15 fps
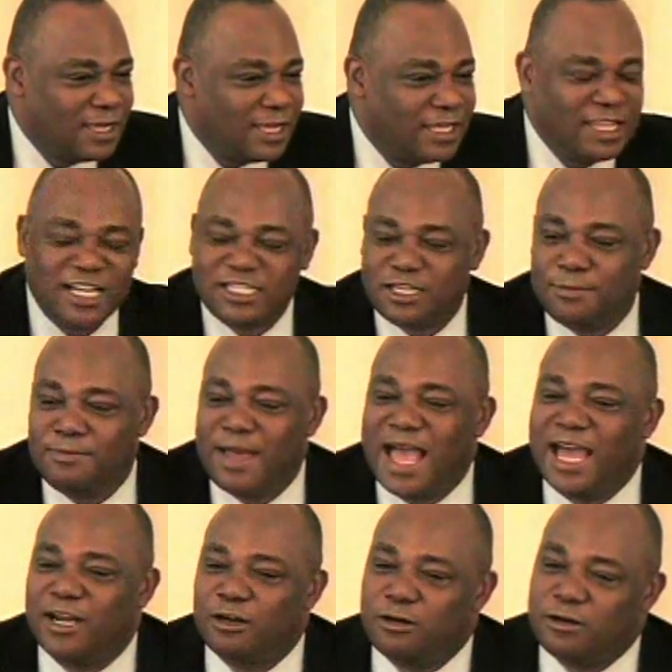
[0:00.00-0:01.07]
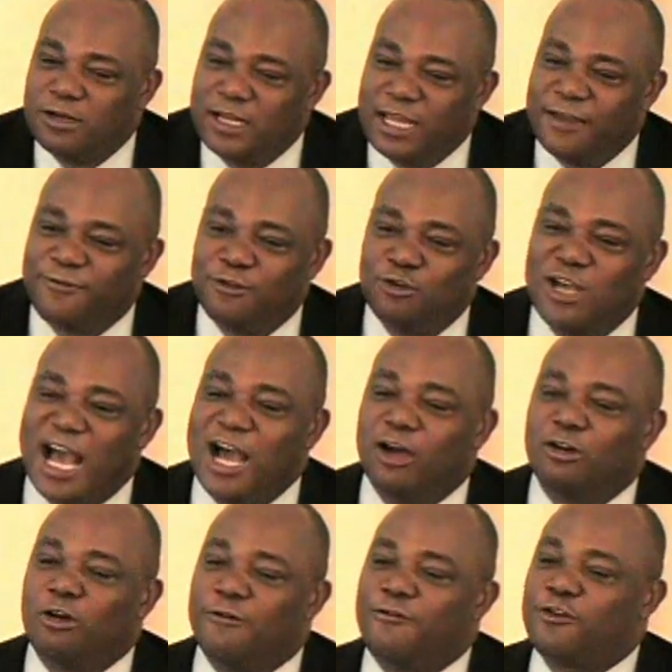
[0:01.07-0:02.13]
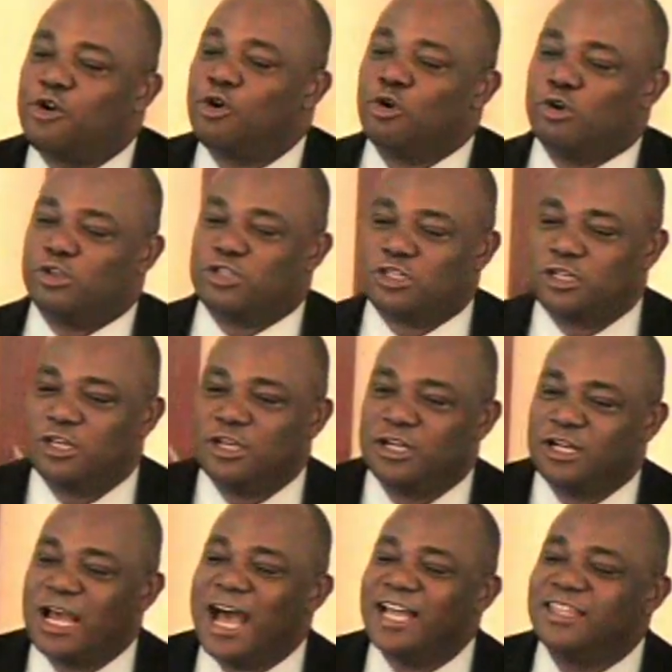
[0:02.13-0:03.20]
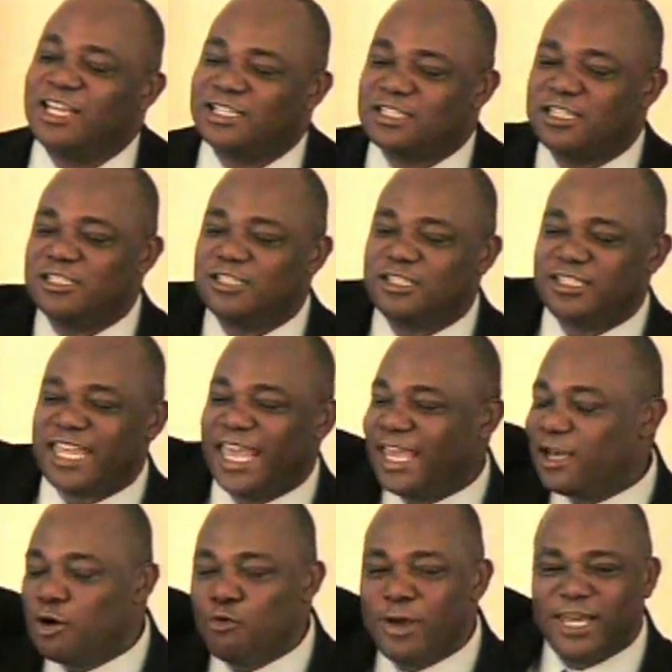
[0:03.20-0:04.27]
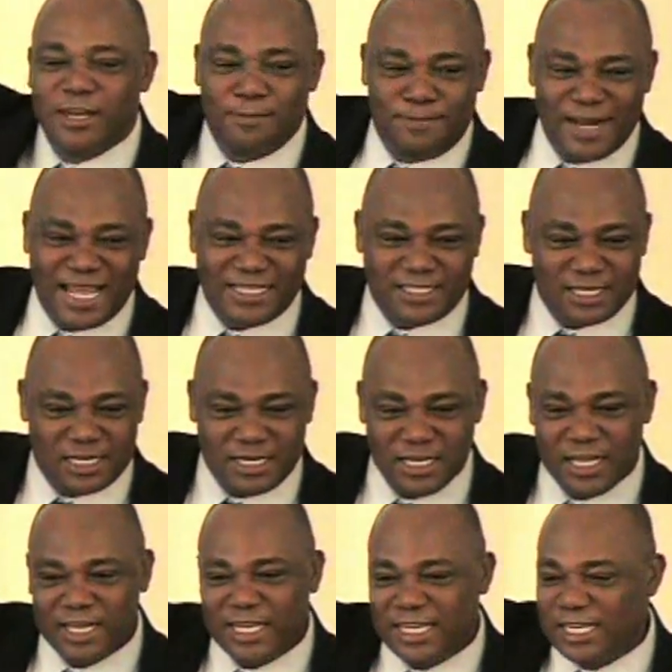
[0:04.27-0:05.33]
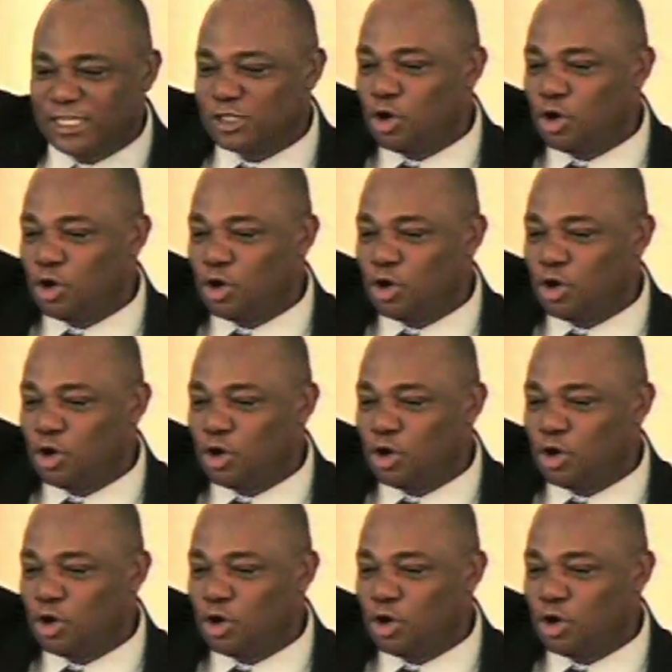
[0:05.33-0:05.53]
It doesn't matter if you gone off course. God doesn't take away the blessing. He's